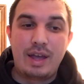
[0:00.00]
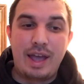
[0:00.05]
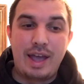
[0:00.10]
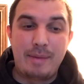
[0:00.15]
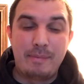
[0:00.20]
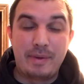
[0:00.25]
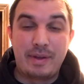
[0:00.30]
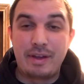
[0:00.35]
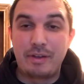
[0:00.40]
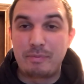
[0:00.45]

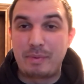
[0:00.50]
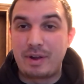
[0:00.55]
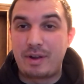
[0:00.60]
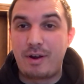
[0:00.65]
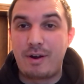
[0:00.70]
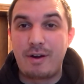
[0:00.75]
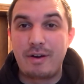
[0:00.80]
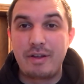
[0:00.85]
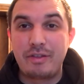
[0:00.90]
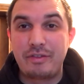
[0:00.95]
and because my
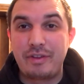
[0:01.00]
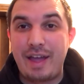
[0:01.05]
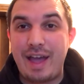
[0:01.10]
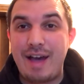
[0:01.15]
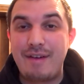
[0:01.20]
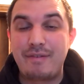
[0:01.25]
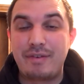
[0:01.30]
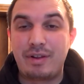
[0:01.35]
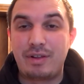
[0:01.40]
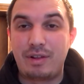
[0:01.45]
car doesn't
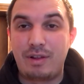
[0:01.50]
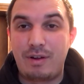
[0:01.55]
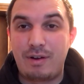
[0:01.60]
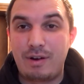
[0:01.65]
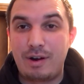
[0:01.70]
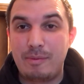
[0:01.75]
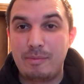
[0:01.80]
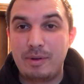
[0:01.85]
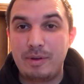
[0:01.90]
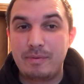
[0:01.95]
have an
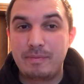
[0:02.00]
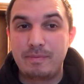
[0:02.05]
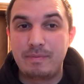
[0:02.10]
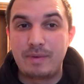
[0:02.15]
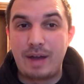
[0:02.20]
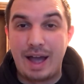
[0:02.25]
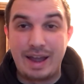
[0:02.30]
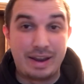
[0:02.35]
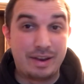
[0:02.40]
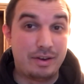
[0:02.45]
alarm,
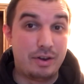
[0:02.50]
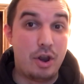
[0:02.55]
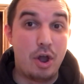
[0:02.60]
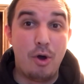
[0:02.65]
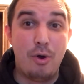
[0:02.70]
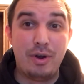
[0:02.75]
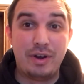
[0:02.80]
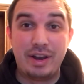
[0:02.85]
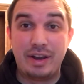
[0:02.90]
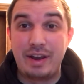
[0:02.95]
I didn't
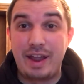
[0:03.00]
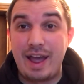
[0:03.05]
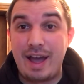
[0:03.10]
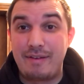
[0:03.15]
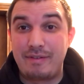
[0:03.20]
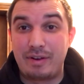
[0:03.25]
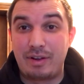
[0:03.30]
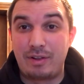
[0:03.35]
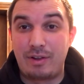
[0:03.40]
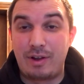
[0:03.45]
know it didn't have an